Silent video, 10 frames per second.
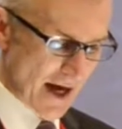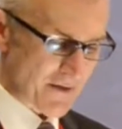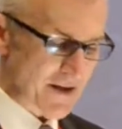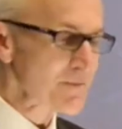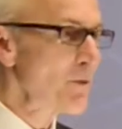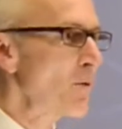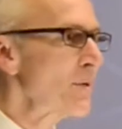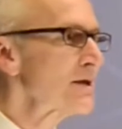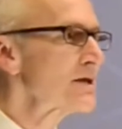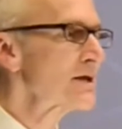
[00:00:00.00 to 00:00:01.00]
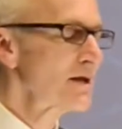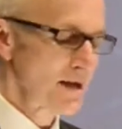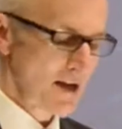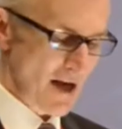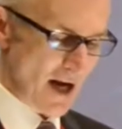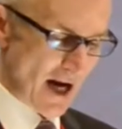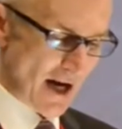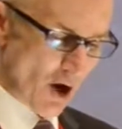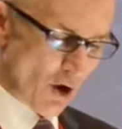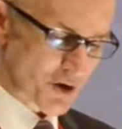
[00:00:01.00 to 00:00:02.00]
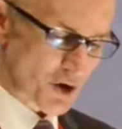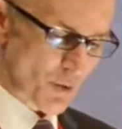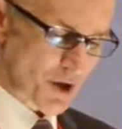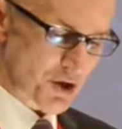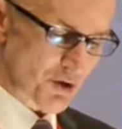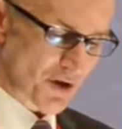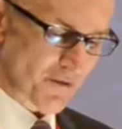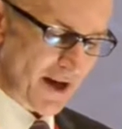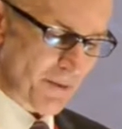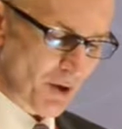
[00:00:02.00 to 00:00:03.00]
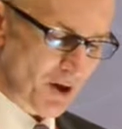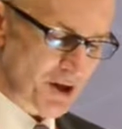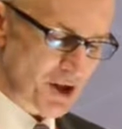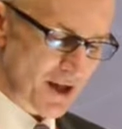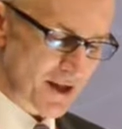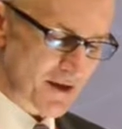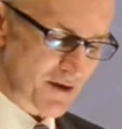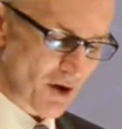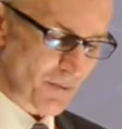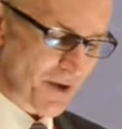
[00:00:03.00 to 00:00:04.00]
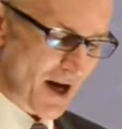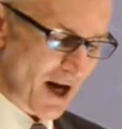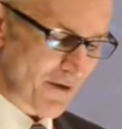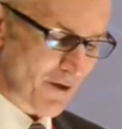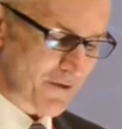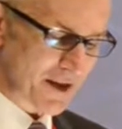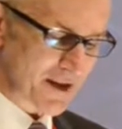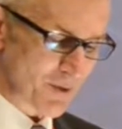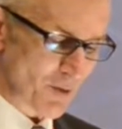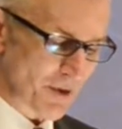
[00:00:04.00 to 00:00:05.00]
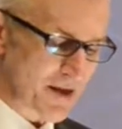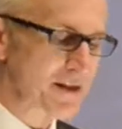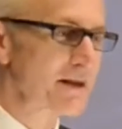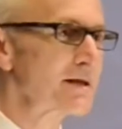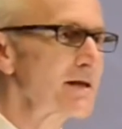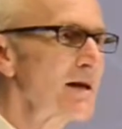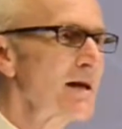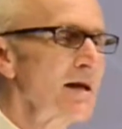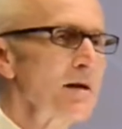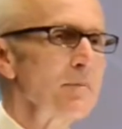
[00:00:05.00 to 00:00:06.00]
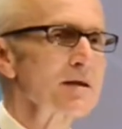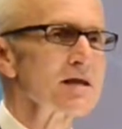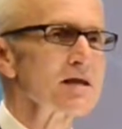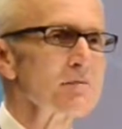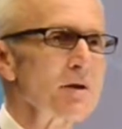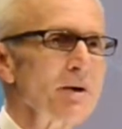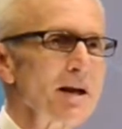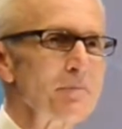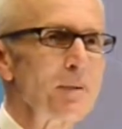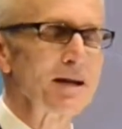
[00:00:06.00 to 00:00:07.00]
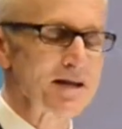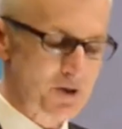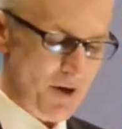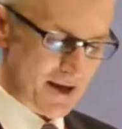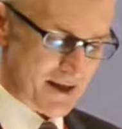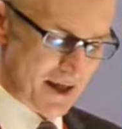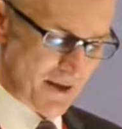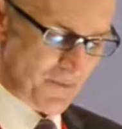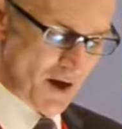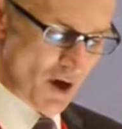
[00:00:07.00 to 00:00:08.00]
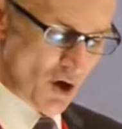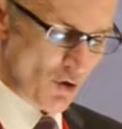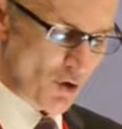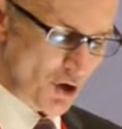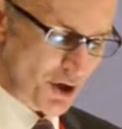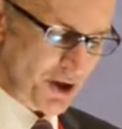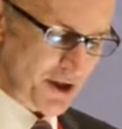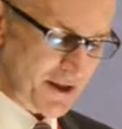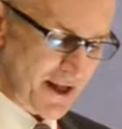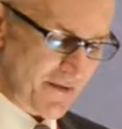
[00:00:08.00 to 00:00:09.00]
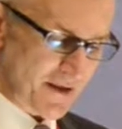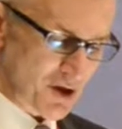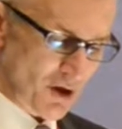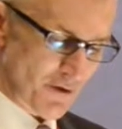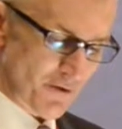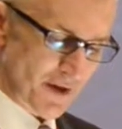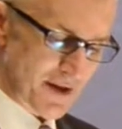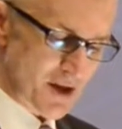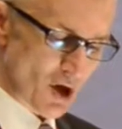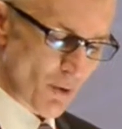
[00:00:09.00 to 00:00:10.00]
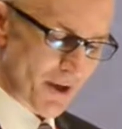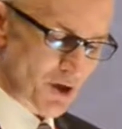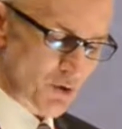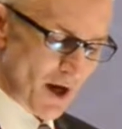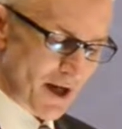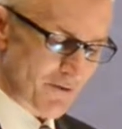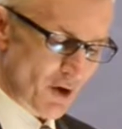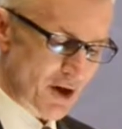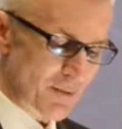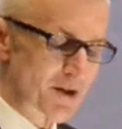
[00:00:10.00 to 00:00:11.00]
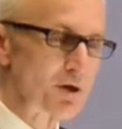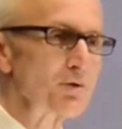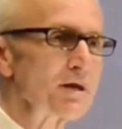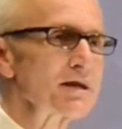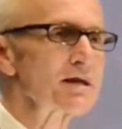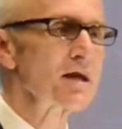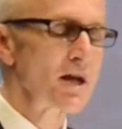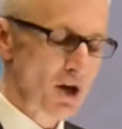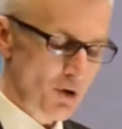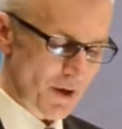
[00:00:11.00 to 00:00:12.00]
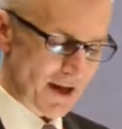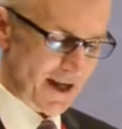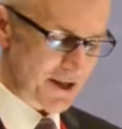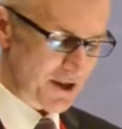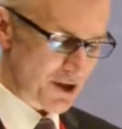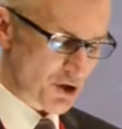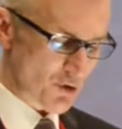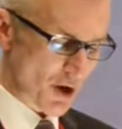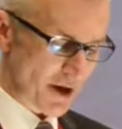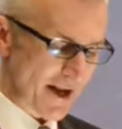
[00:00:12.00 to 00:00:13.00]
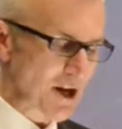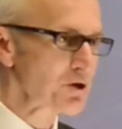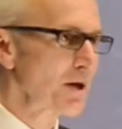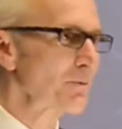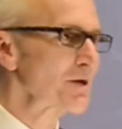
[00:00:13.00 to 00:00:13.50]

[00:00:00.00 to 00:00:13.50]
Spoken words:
At this moment, I also wish to convey apologies on behalf of the Interpol President, Mrs. Mireille Balestrasi, who could not attend this conference owing to unavoidable duties related to her national